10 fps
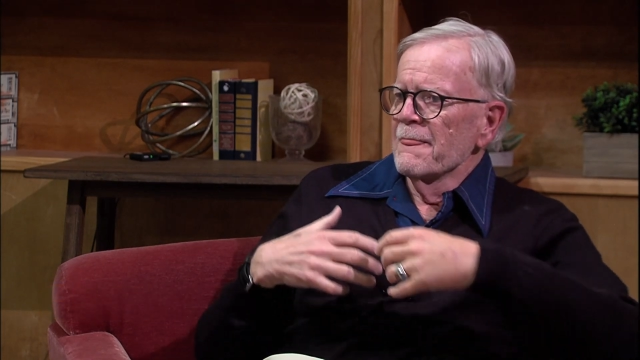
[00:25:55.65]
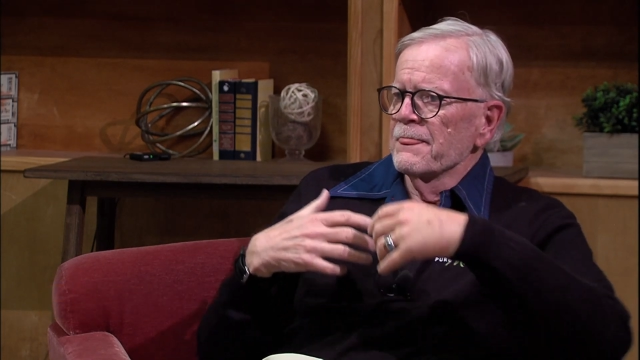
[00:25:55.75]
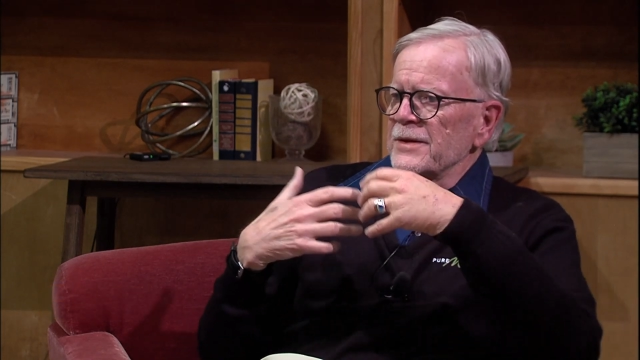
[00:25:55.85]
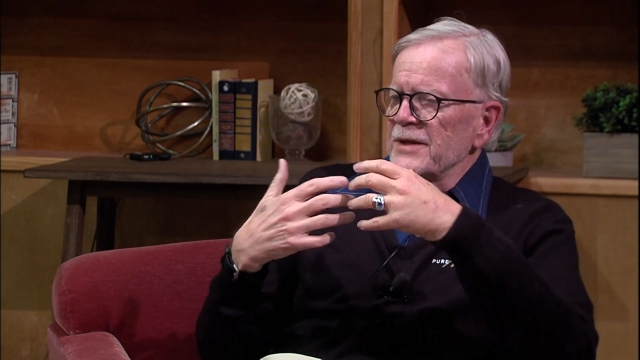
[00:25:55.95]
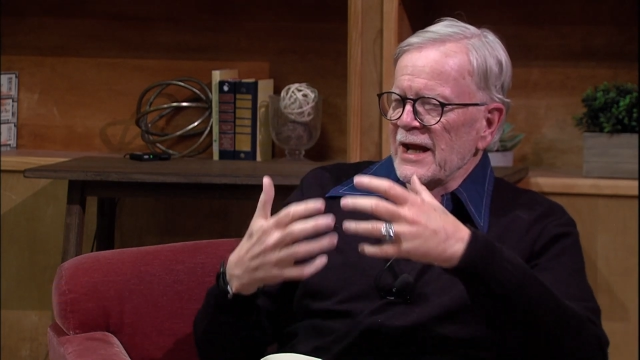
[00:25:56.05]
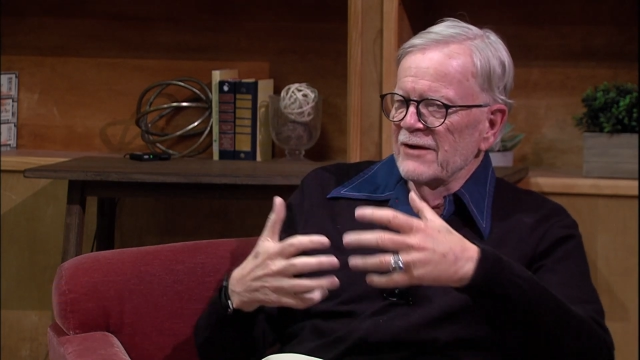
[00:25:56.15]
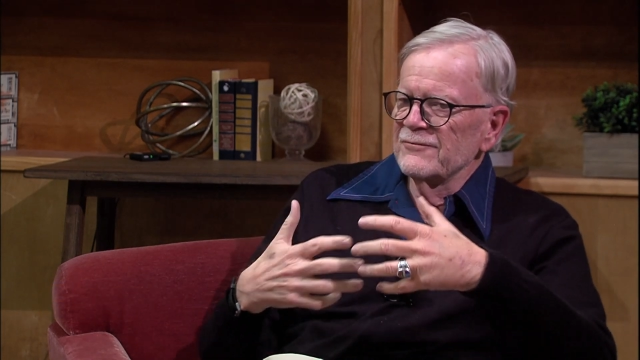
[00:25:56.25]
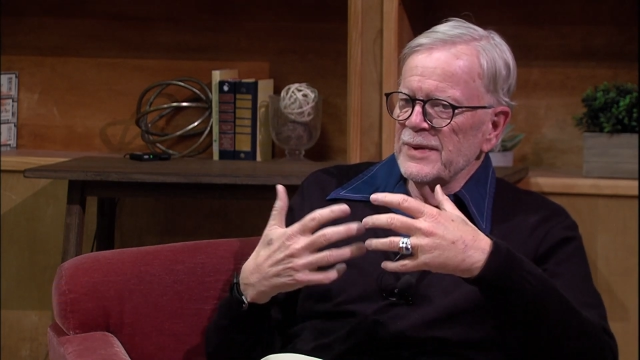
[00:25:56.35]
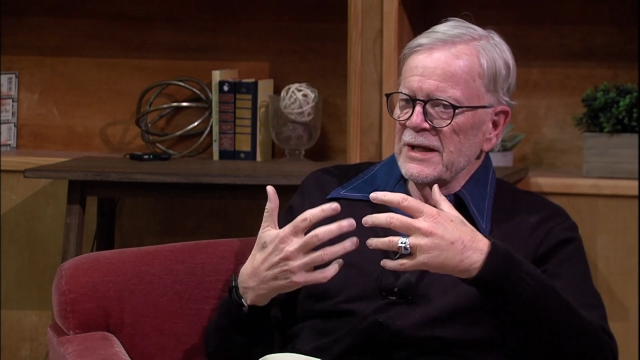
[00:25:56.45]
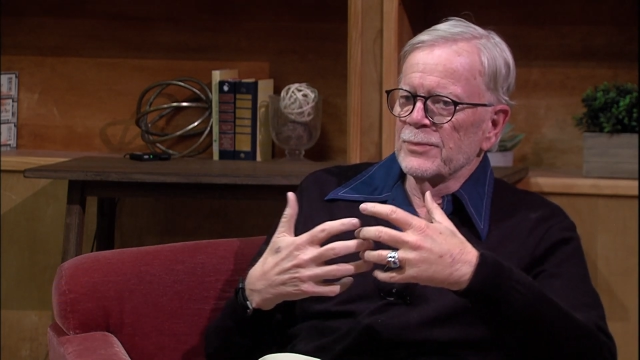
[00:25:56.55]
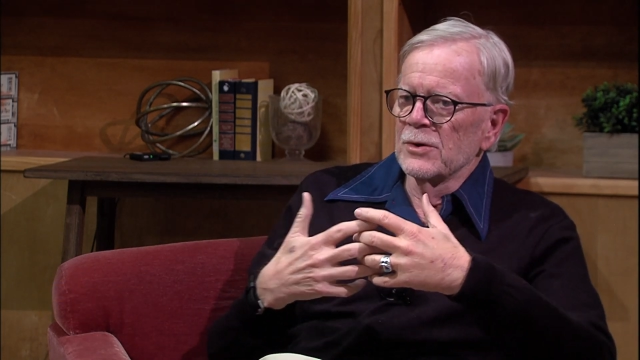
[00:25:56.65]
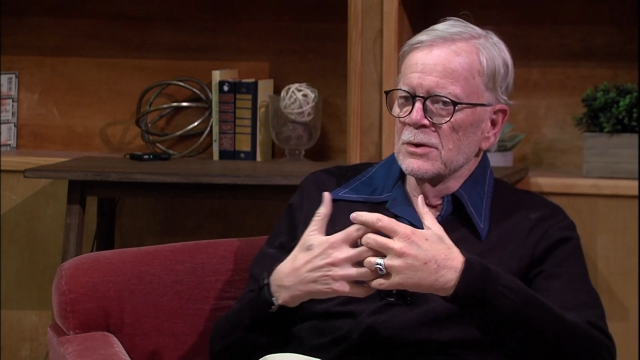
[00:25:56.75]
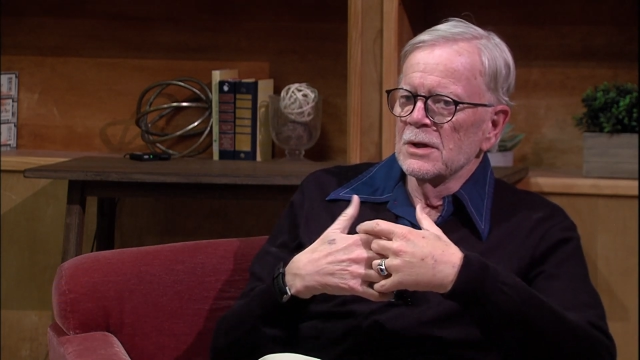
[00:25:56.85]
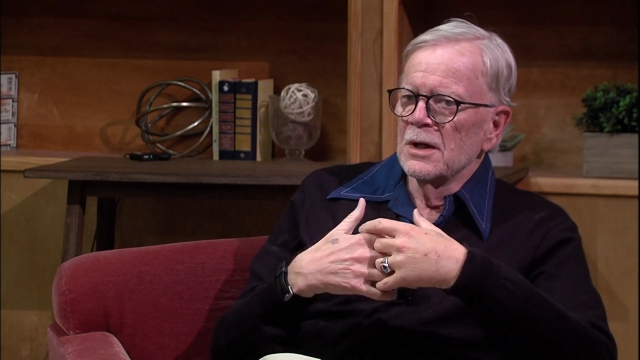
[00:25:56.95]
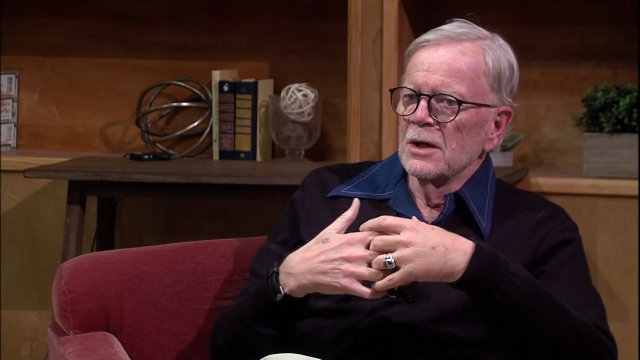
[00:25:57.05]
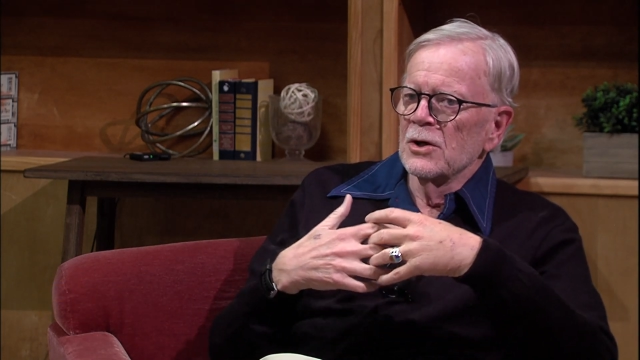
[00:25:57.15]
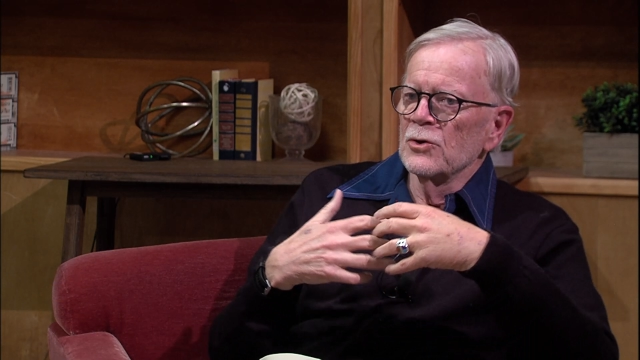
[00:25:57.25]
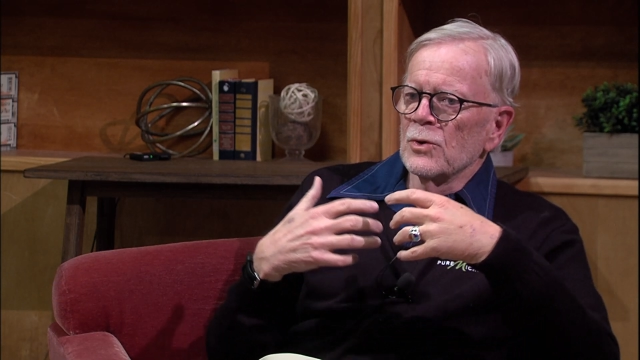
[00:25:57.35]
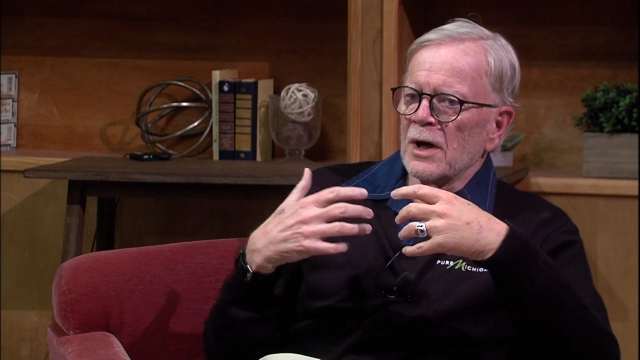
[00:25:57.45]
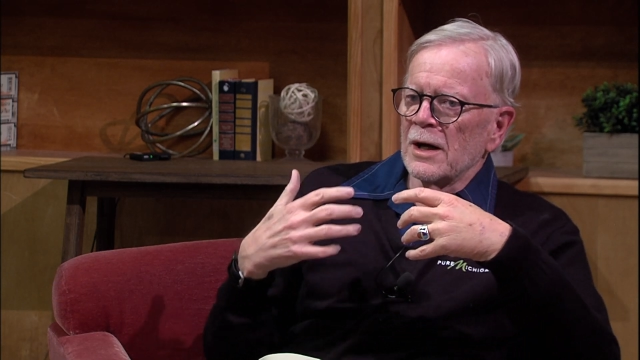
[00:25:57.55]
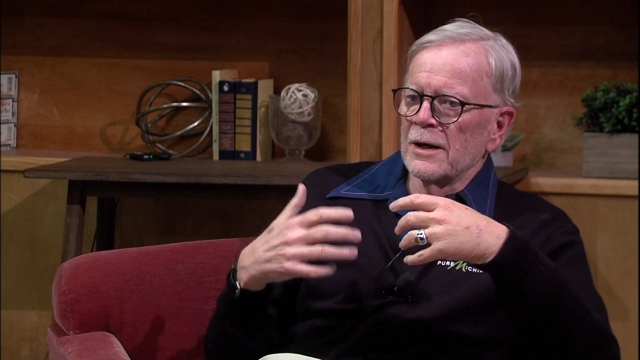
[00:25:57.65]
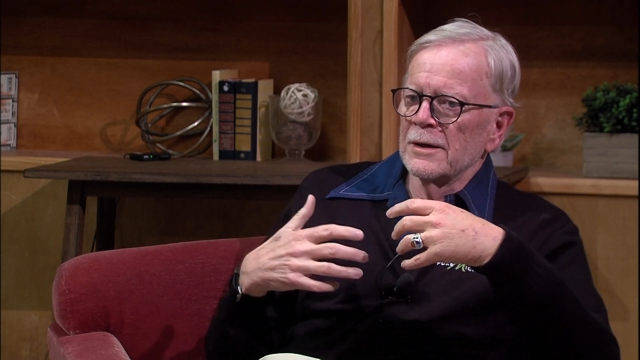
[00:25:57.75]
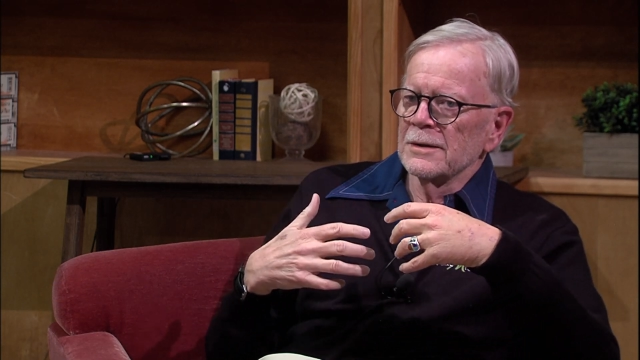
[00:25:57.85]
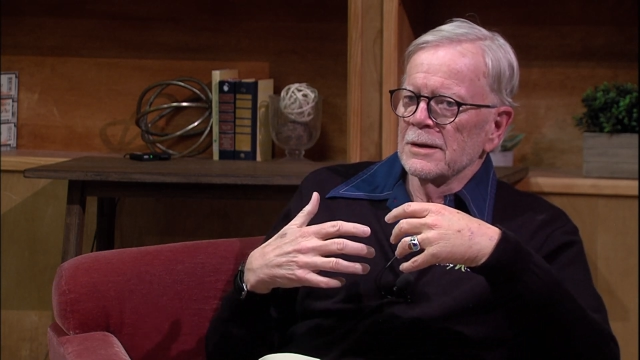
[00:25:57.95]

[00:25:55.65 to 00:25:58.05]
that they have people who are